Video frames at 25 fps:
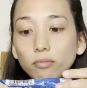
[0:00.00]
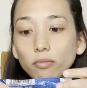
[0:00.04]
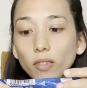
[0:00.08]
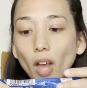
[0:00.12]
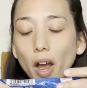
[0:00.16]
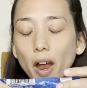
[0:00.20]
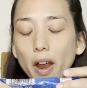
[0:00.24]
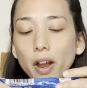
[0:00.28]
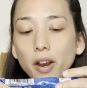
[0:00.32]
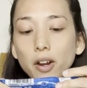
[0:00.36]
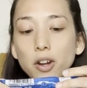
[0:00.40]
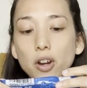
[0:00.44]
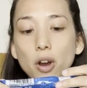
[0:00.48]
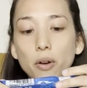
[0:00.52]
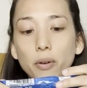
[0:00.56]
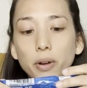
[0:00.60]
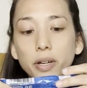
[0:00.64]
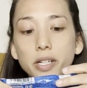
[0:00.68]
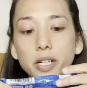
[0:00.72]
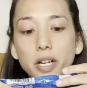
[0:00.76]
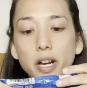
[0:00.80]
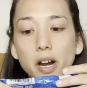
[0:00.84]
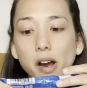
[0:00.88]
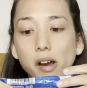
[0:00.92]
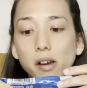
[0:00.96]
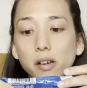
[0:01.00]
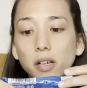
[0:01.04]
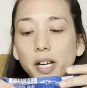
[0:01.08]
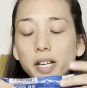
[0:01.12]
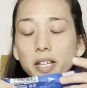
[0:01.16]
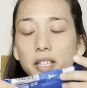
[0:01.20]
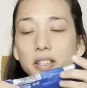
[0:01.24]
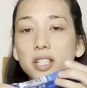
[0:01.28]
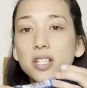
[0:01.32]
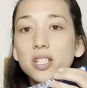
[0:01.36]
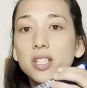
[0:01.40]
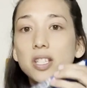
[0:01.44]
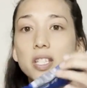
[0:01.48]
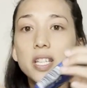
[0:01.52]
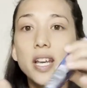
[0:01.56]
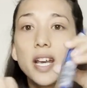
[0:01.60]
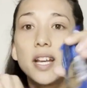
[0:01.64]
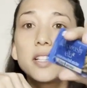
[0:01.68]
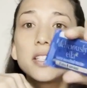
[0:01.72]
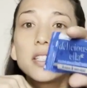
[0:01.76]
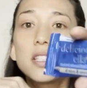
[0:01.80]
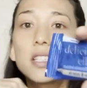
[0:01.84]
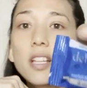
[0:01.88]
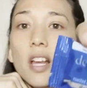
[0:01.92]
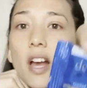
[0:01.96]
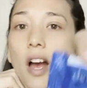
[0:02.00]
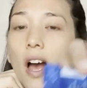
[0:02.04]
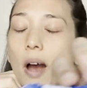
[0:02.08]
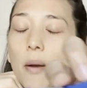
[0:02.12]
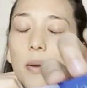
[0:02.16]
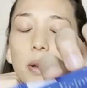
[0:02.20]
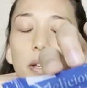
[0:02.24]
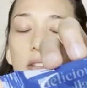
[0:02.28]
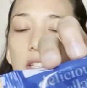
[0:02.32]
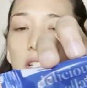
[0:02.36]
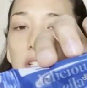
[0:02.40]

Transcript: I had no idea. And this tastes, I mean,